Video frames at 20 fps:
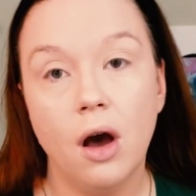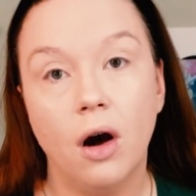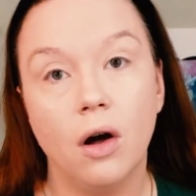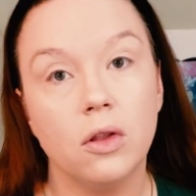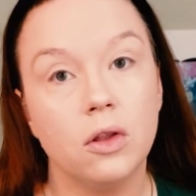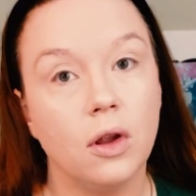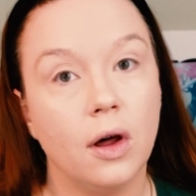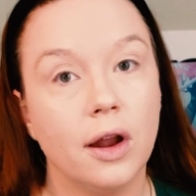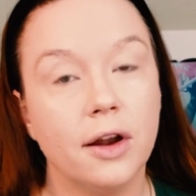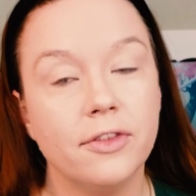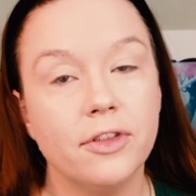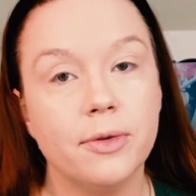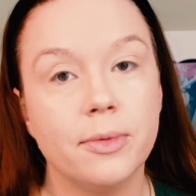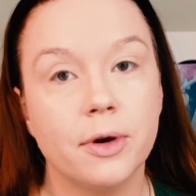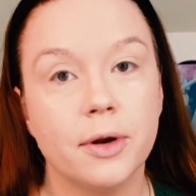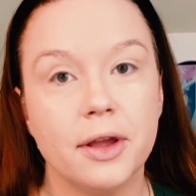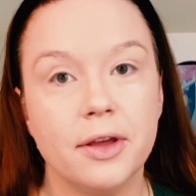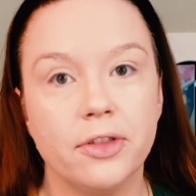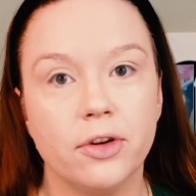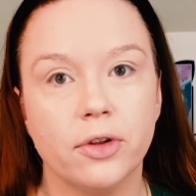A lot of them
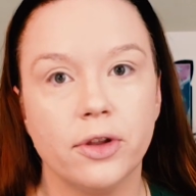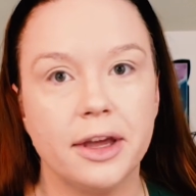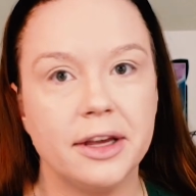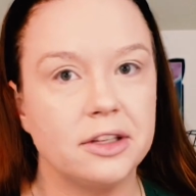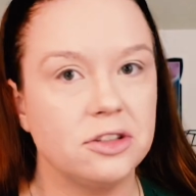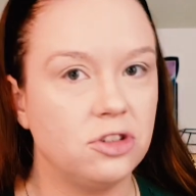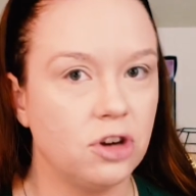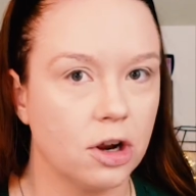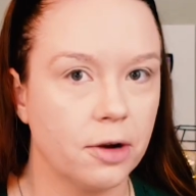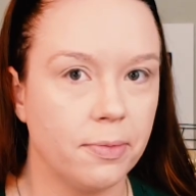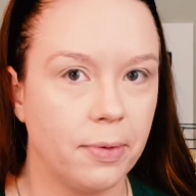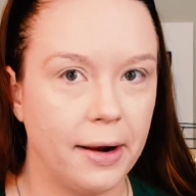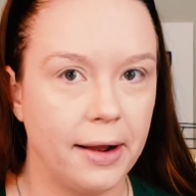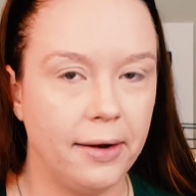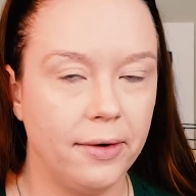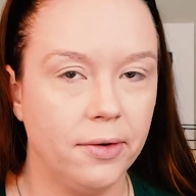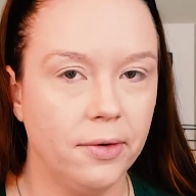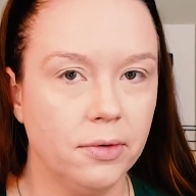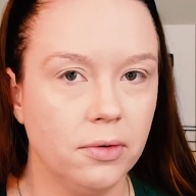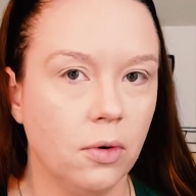are either like dark
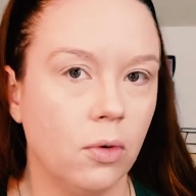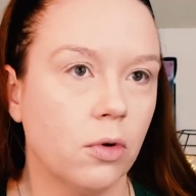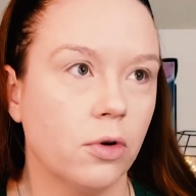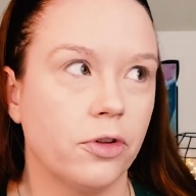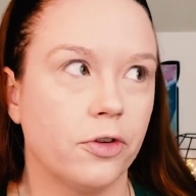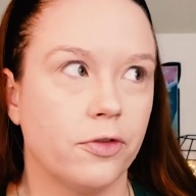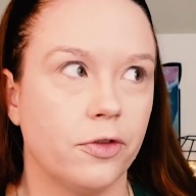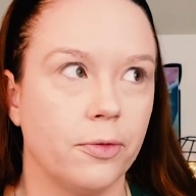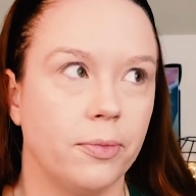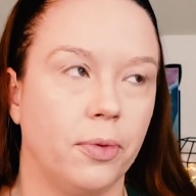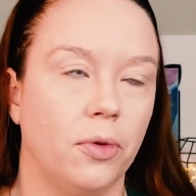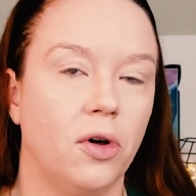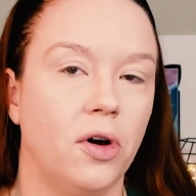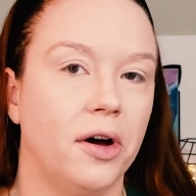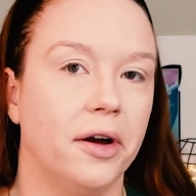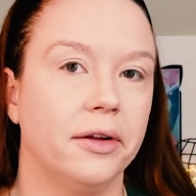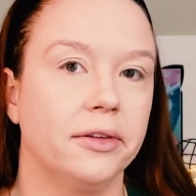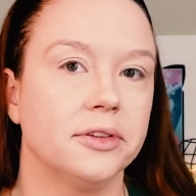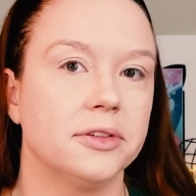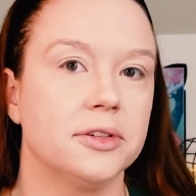brown or they're for
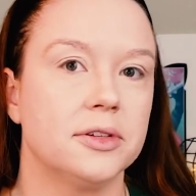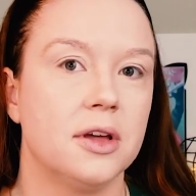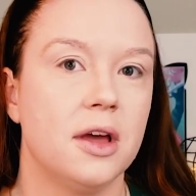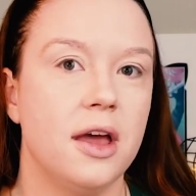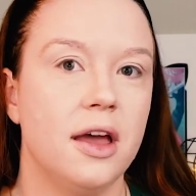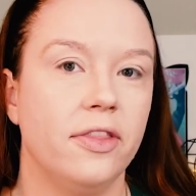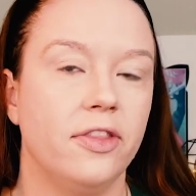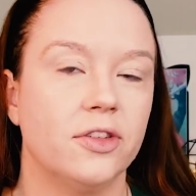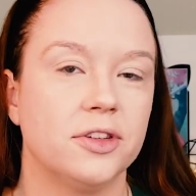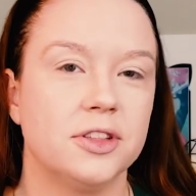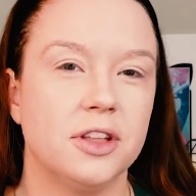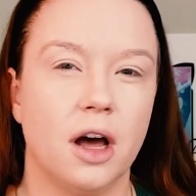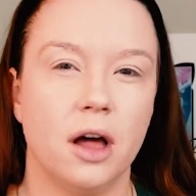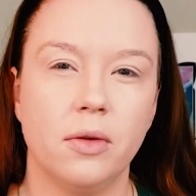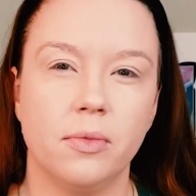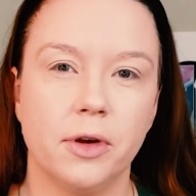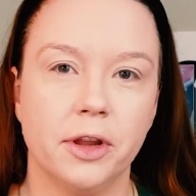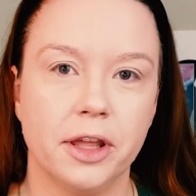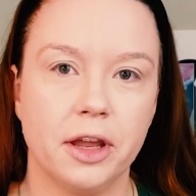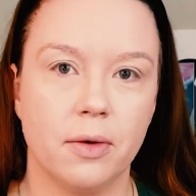blondes. There's
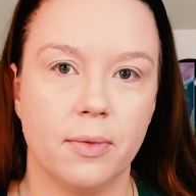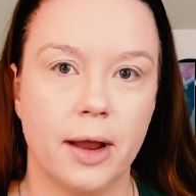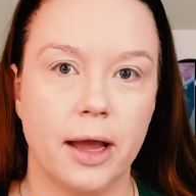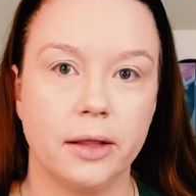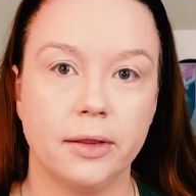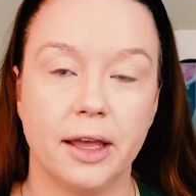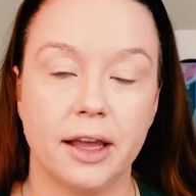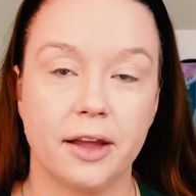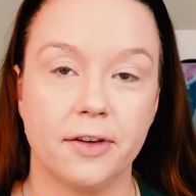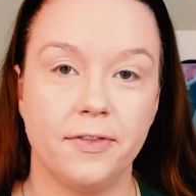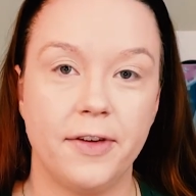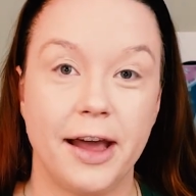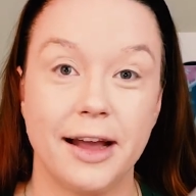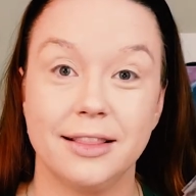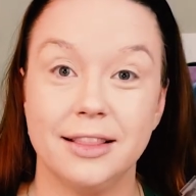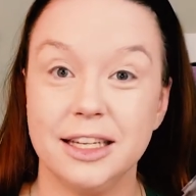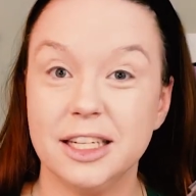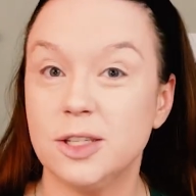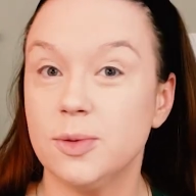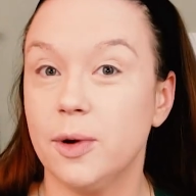not really a red. Like in
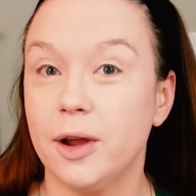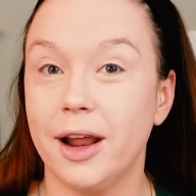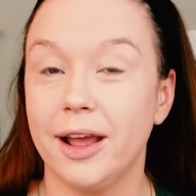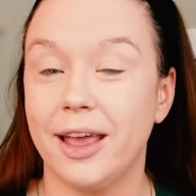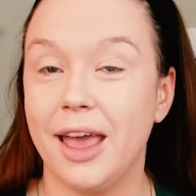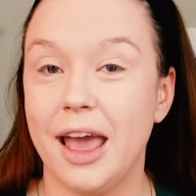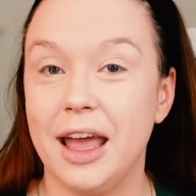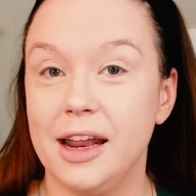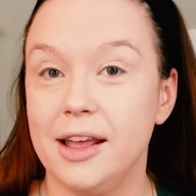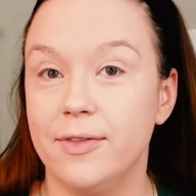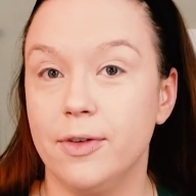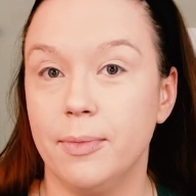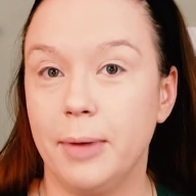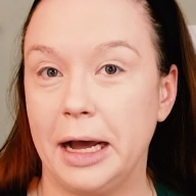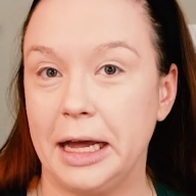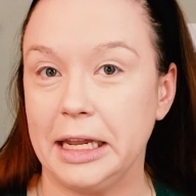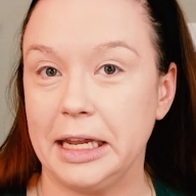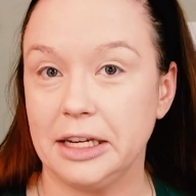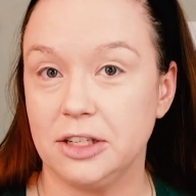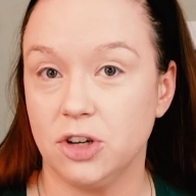fact, this one I can't even
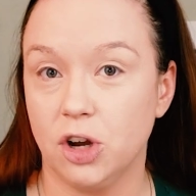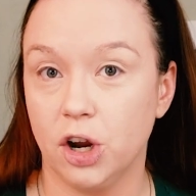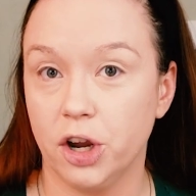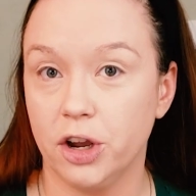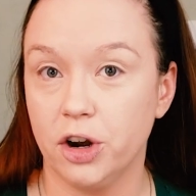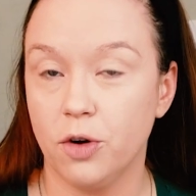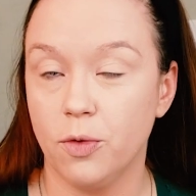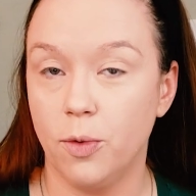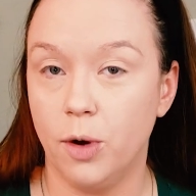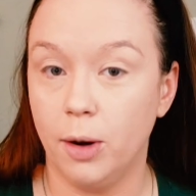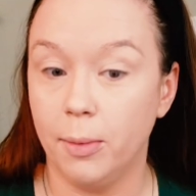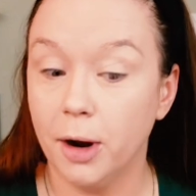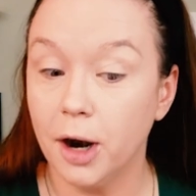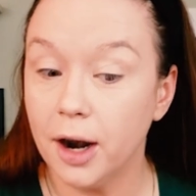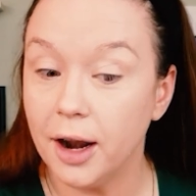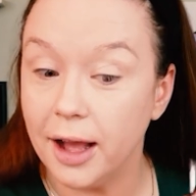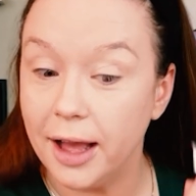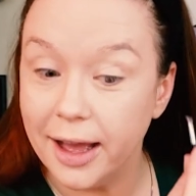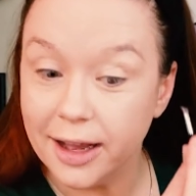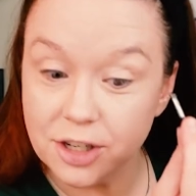buy at like Target or
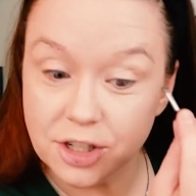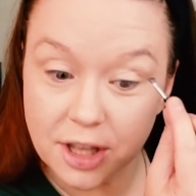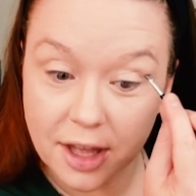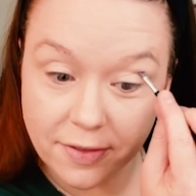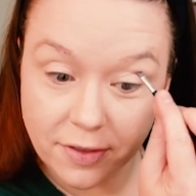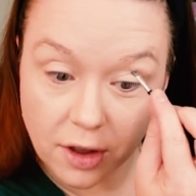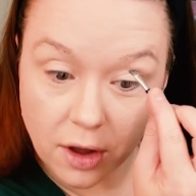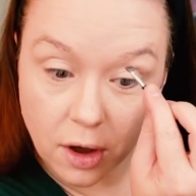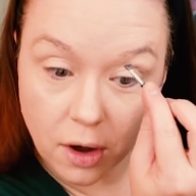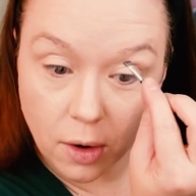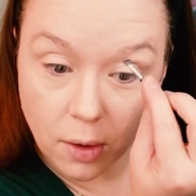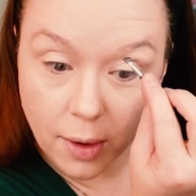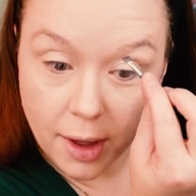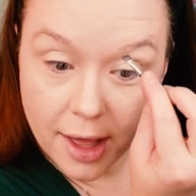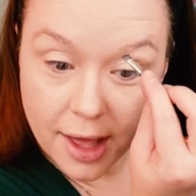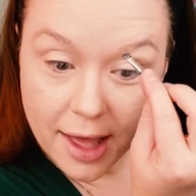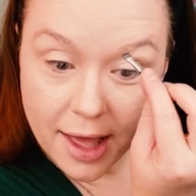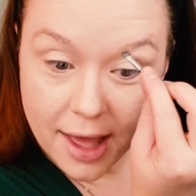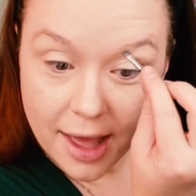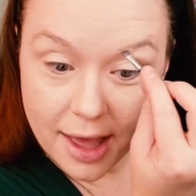Walmart. I actually have to go
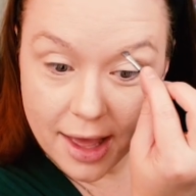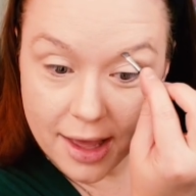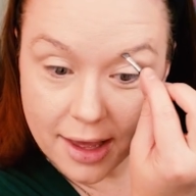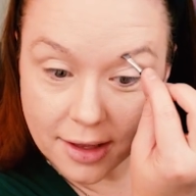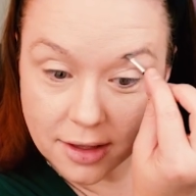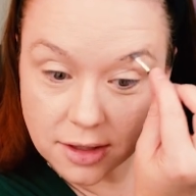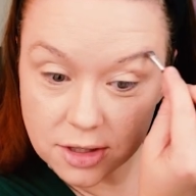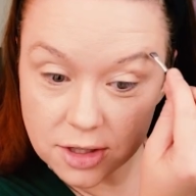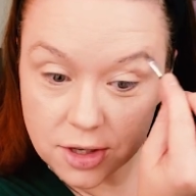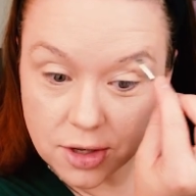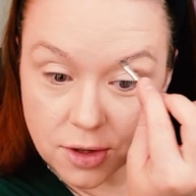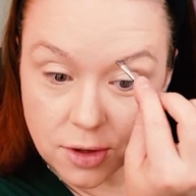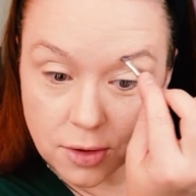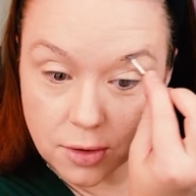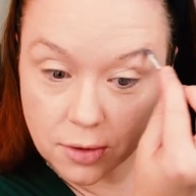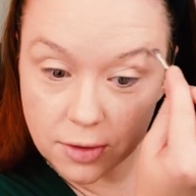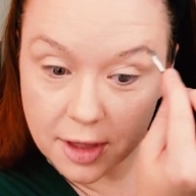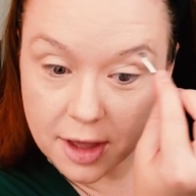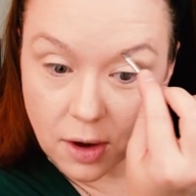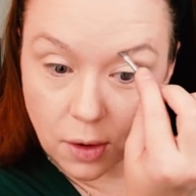
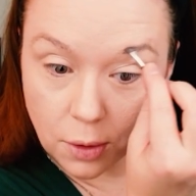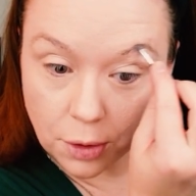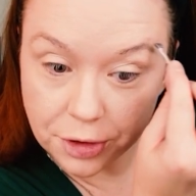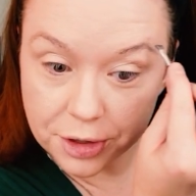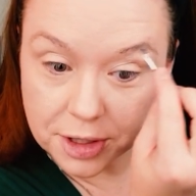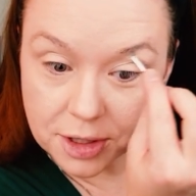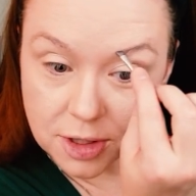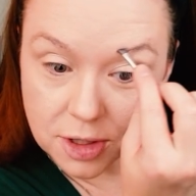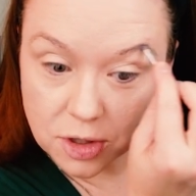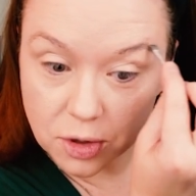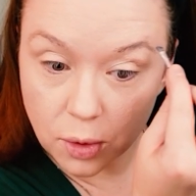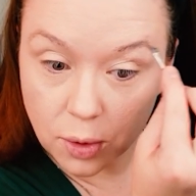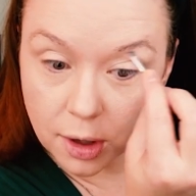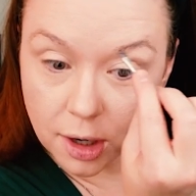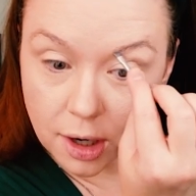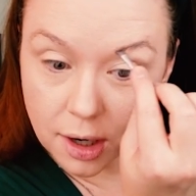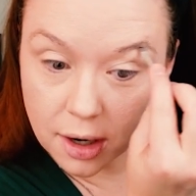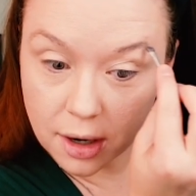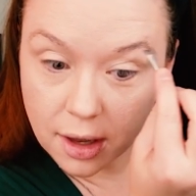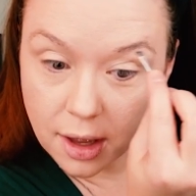into the Ulta
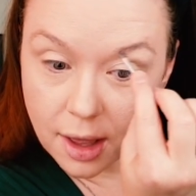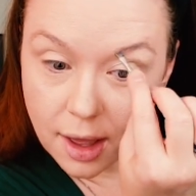store